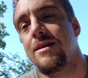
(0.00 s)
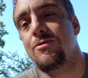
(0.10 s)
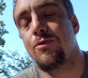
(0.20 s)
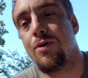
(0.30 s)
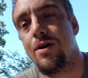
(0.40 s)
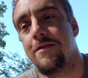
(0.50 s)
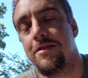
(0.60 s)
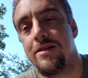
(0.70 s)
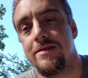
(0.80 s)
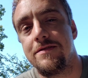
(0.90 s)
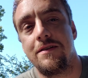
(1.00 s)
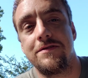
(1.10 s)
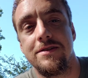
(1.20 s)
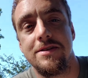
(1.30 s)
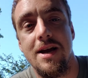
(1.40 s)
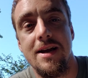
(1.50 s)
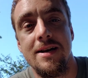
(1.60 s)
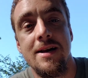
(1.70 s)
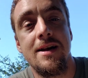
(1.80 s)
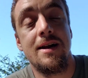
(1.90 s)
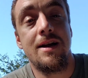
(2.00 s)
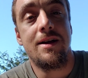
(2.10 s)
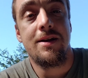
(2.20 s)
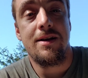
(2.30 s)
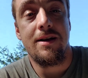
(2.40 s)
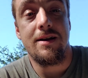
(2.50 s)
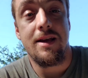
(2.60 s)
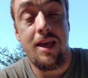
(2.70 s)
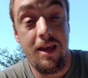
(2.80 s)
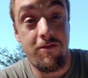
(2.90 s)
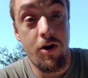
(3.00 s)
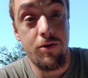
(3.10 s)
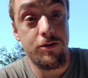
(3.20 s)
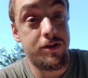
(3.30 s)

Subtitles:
roll it off the lift, off to the side, heave hose